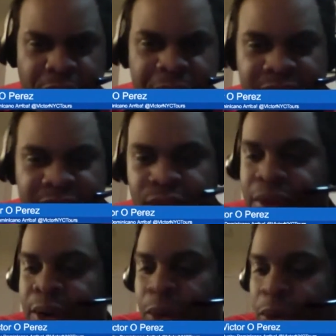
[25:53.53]
is
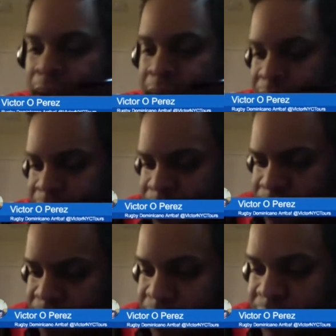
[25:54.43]
Interfere1,
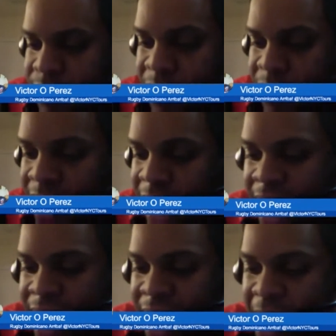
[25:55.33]

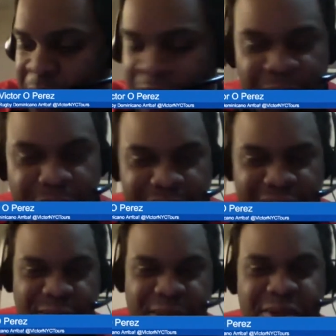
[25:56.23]
and I'm gonna put a
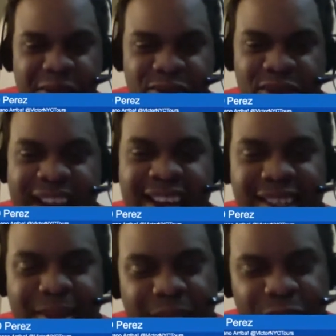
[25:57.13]
little bit of a rant
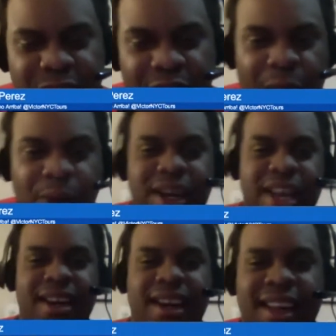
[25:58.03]
because when I heard it,